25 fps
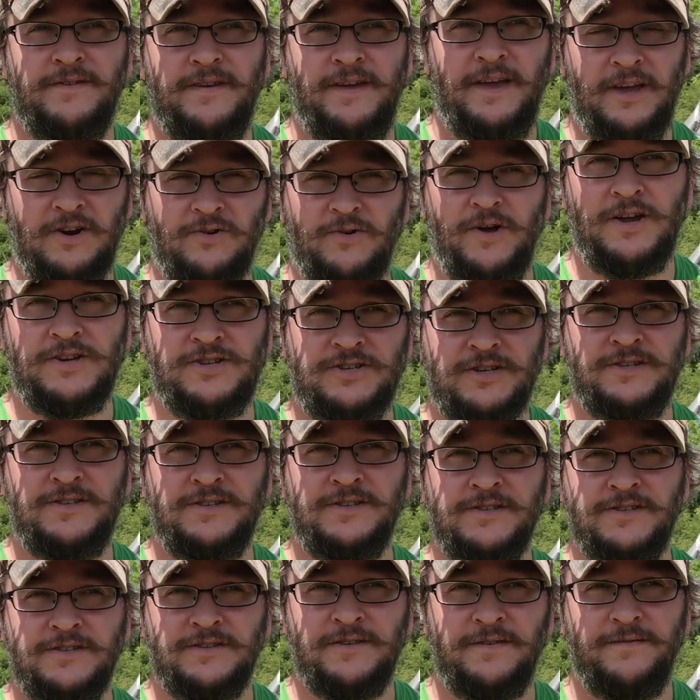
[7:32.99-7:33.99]

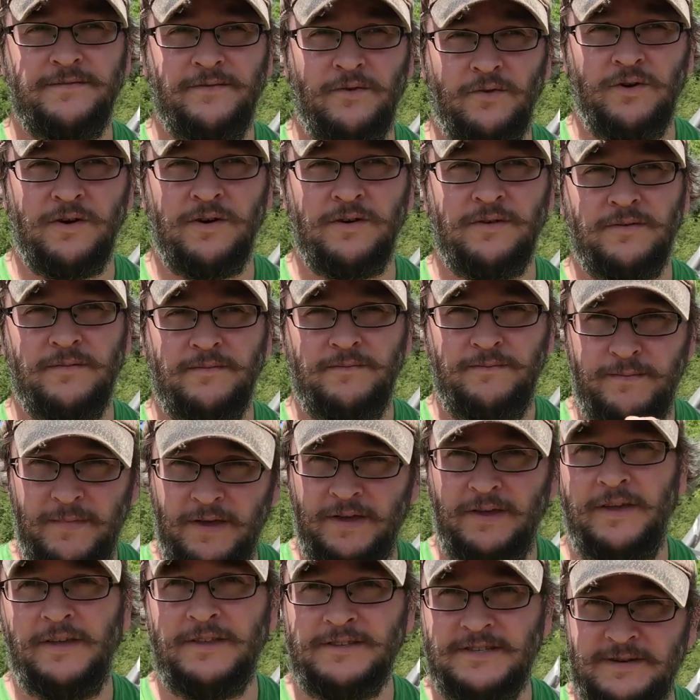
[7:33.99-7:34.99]
iterations for
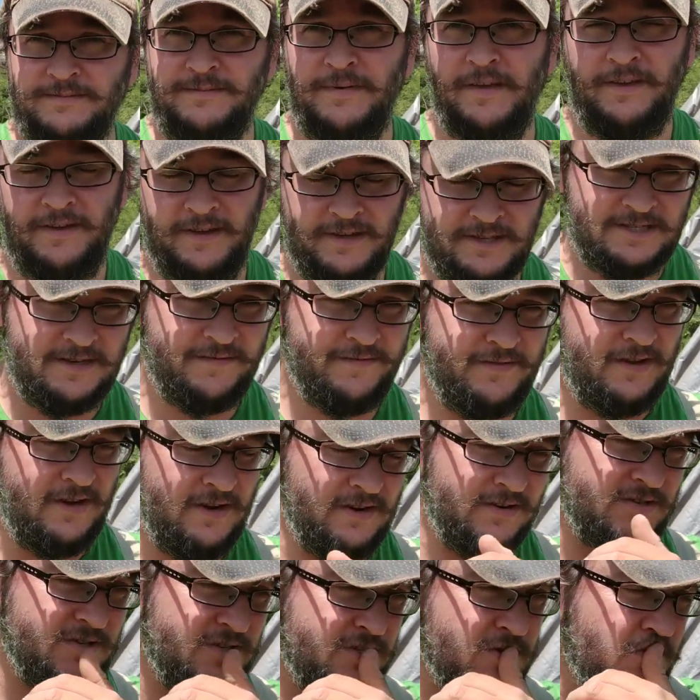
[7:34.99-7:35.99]
millions and millions of
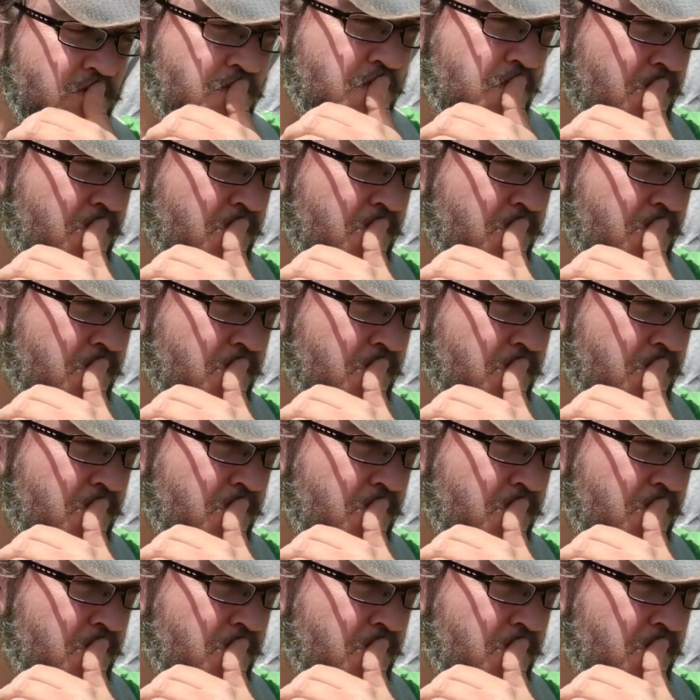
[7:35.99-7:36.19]
years.